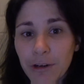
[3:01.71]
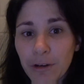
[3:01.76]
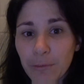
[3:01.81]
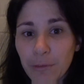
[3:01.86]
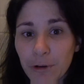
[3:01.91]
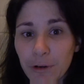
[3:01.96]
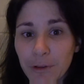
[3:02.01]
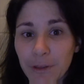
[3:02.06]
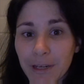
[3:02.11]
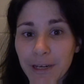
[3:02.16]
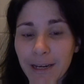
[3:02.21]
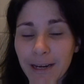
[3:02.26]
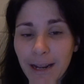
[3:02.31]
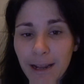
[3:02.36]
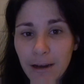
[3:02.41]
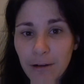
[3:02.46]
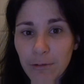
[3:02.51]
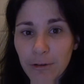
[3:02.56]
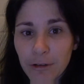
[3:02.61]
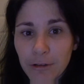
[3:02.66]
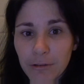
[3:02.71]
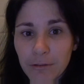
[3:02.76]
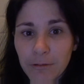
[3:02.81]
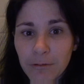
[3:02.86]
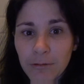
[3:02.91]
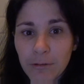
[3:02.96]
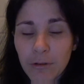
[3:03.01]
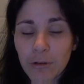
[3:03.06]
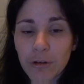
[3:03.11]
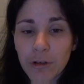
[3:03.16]
no more than an hour
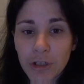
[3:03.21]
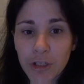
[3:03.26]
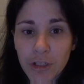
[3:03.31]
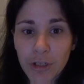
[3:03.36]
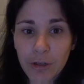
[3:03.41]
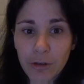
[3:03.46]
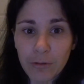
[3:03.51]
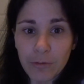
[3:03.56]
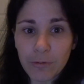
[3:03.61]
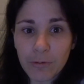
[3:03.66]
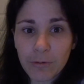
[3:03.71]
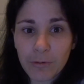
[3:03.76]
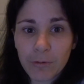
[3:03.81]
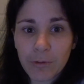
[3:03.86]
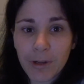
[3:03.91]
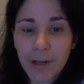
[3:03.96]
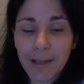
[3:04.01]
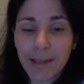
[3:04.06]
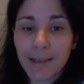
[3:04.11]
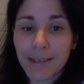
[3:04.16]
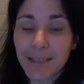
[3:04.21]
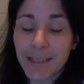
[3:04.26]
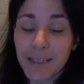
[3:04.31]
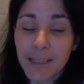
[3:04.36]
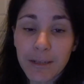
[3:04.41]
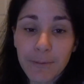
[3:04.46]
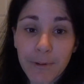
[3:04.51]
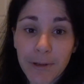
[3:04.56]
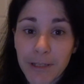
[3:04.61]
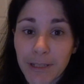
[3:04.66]
or so. It
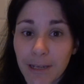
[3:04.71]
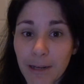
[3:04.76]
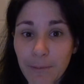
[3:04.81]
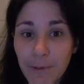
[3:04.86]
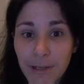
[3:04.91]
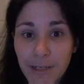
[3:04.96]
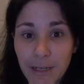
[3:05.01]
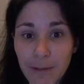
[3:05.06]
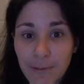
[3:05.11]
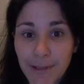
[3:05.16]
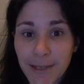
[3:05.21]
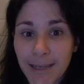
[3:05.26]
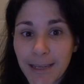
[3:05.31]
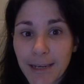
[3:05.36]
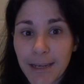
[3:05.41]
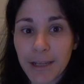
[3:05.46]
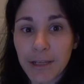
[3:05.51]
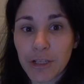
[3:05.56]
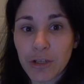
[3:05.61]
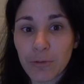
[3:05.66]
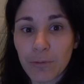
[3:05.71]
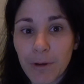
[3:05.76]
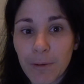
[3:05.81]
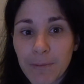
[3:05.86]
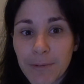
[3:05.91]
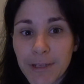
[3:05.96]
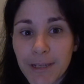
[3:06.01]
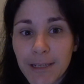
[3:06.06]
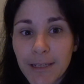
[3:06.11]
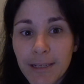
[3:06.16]
just depends on how many times I get
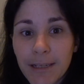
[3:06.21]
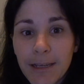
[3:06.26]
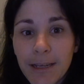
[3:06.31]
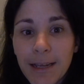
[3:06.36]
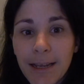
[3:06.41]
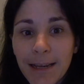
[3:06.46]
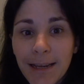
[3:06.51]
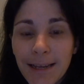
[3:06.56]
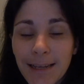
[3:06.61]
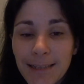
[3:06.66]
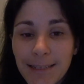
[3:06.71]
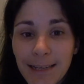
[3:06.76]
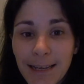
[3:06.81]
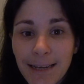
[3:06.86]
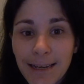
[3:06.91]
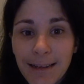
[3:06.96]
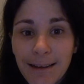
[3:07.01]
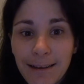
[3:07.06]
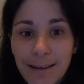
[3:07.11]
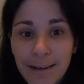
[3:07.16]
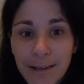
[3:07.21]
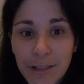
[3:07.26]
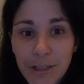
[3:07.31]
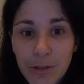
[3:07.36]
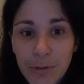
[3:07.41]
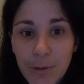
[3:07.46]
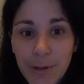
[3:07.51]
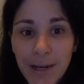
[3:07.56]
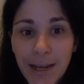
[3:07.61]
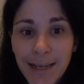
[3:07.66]
interrupted because I kind of
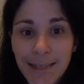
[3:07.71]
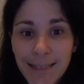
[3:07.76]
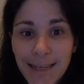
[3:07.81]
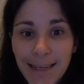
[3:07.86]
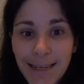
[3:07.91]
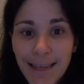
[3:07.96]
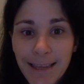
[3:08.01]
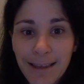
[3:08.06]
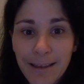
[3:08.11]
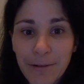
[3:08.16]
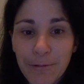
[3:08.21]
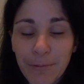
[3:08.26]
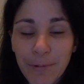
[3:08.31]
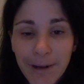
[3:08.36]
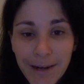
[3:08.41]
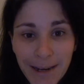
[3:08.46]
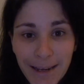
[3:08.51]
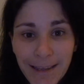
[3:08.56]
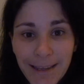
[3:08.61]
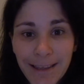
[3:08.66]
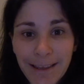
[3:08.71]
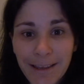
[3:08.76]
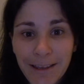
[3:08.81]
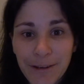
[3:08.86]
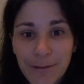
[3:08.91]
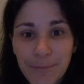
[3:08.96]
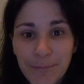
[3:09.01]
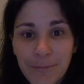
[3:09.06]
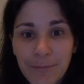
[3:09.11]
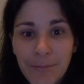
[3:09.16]
do it as I can when I
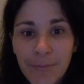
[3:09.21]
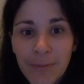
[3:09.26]
can